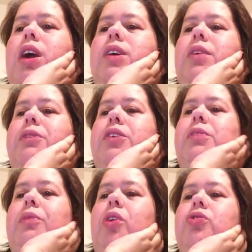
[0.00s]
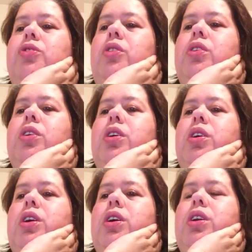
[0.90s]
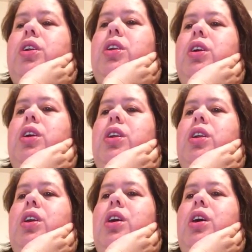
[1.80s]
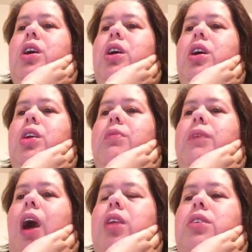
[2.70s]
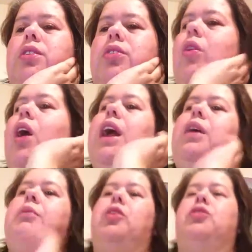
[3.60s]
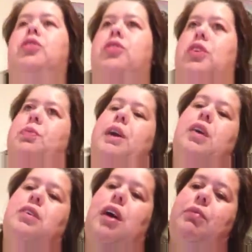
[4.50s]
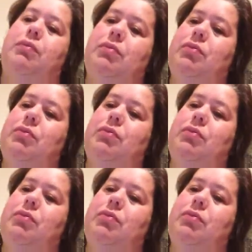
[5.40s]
I guess I'm just emotional. Um, not crying emotional, just because I'm,